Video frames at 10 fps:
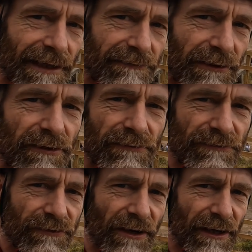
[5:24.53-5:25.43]
Kind of only
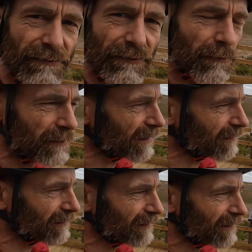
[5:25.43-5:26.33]
started
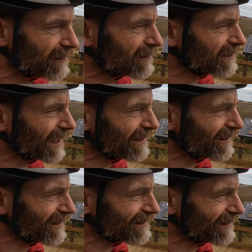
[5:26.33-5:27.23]
forming, did you say in
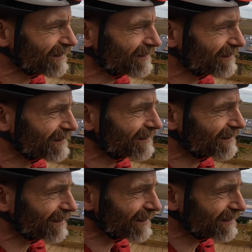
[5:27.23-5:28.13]

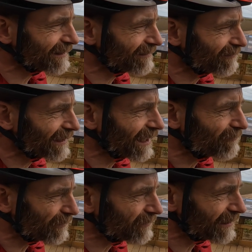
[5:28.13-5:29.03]
the
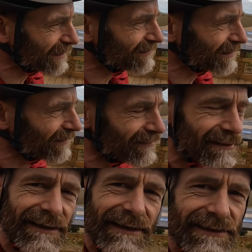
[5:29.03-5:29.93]
50 years ago.
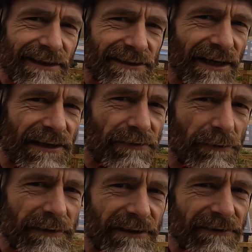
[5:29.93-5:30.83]
So started
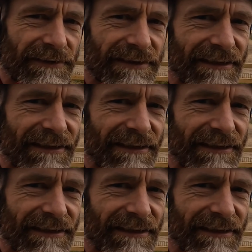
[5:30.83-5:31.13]
forming sort of the